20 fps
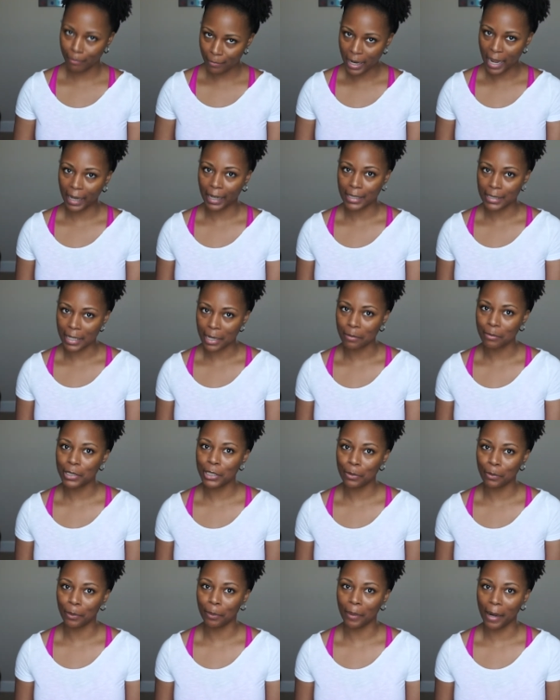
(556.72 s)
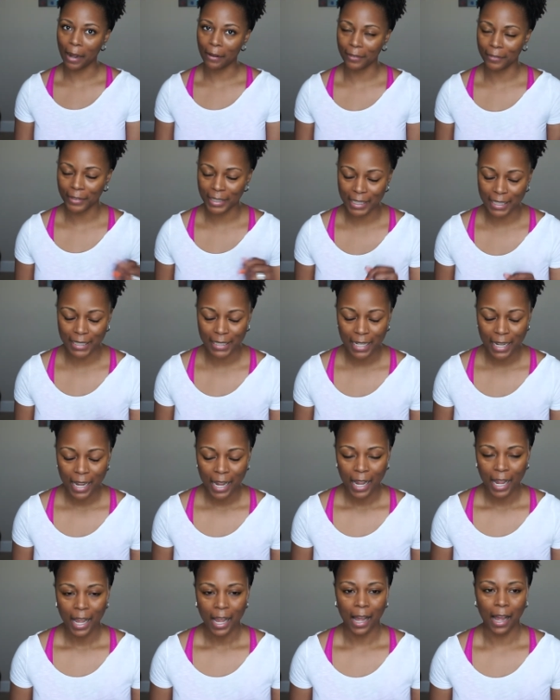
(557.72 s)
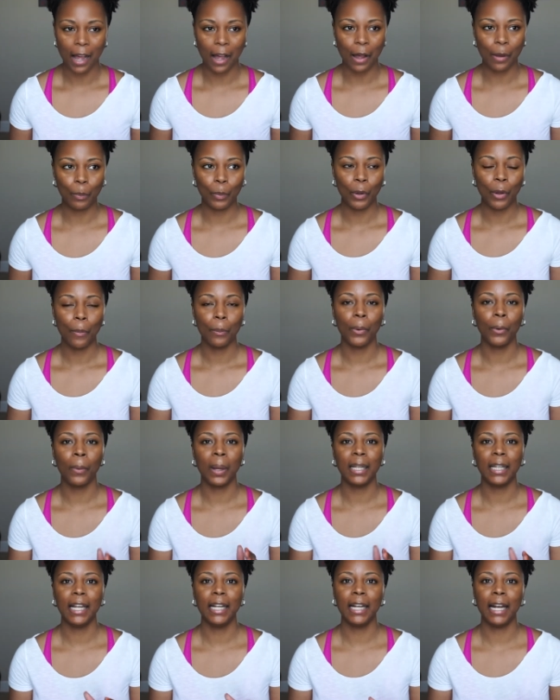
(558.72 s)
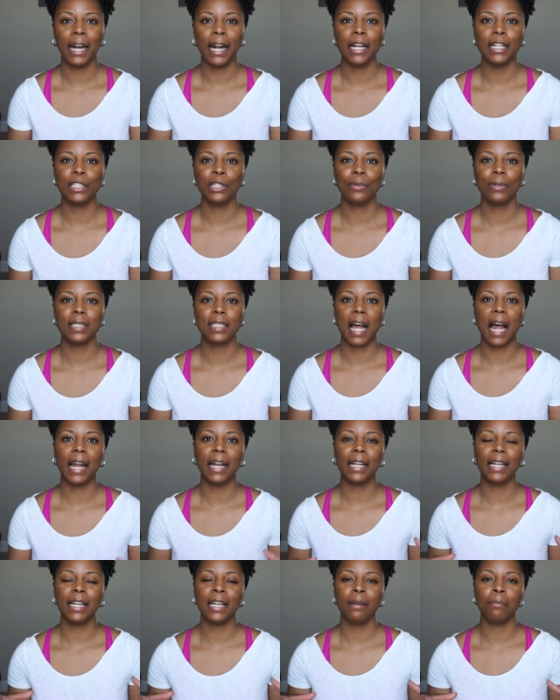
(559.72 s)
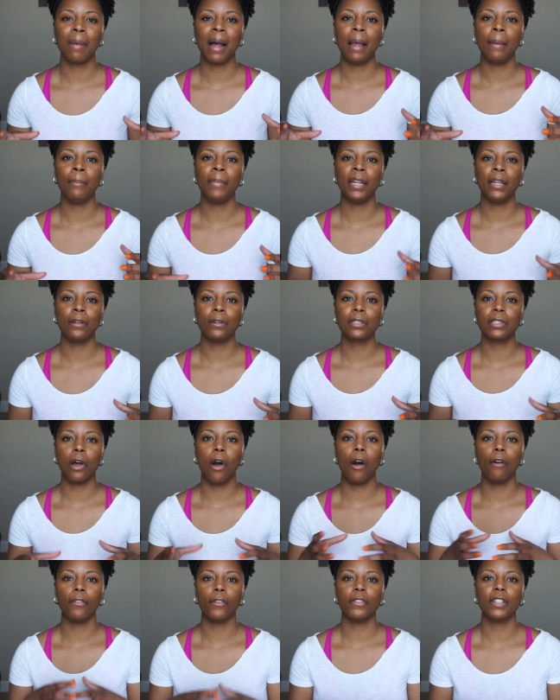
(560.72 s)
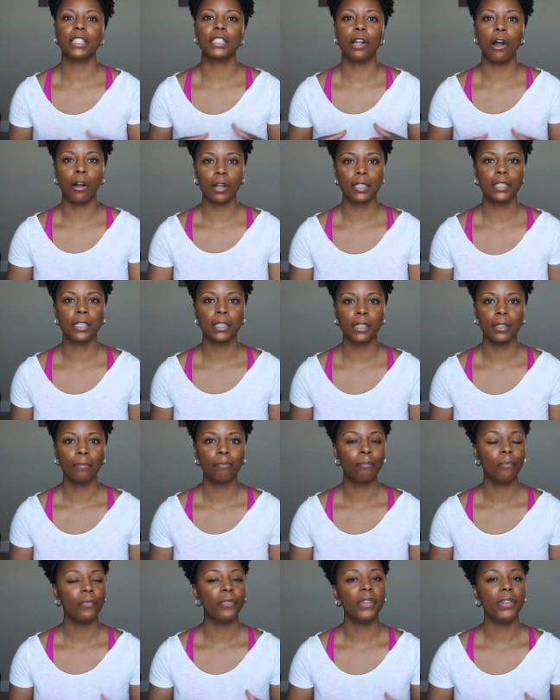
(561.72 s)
like I said, I'm super proud of this. But one thing that I do is I eat my meals off of a saucer,